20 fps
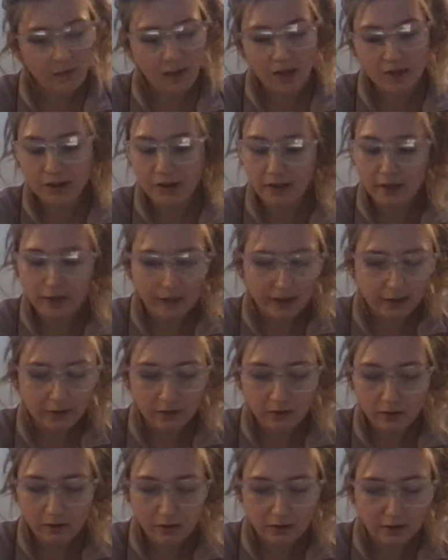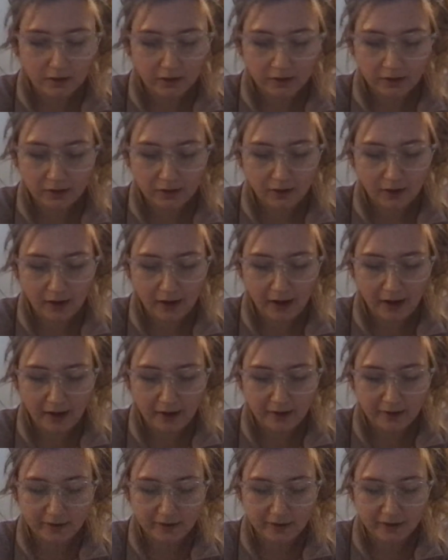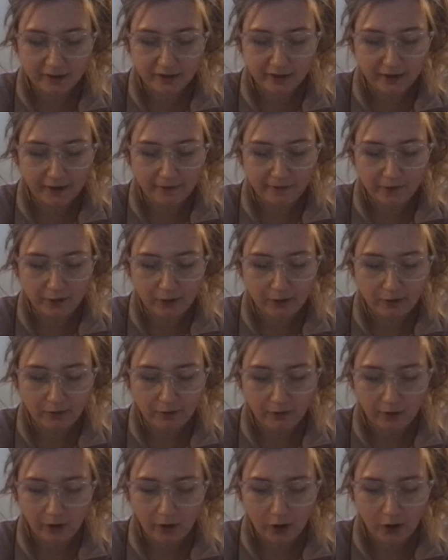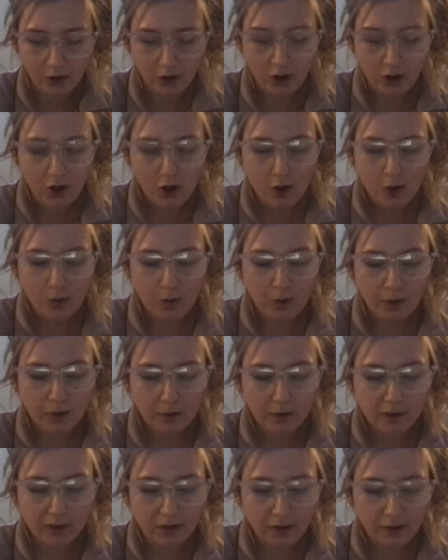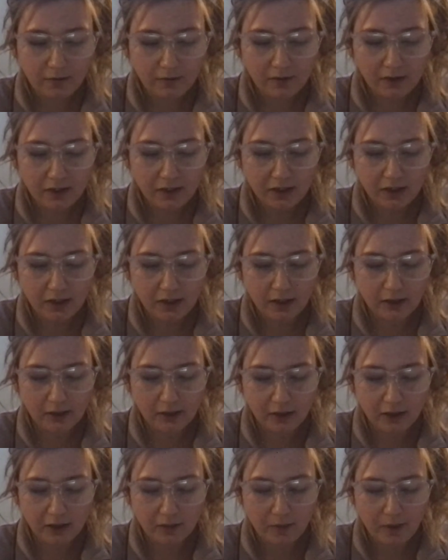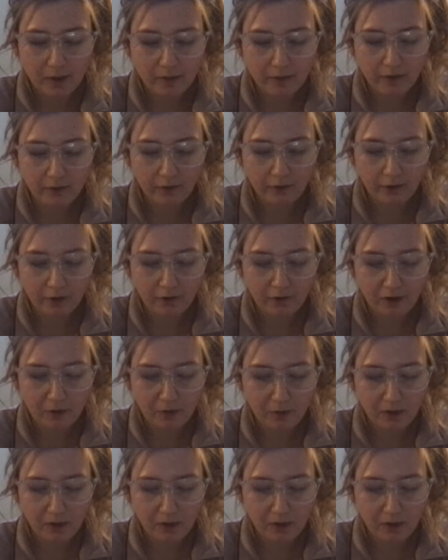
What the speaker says: The candle didn't cast its light very far, but it was enough to see at least the pavement in front of him.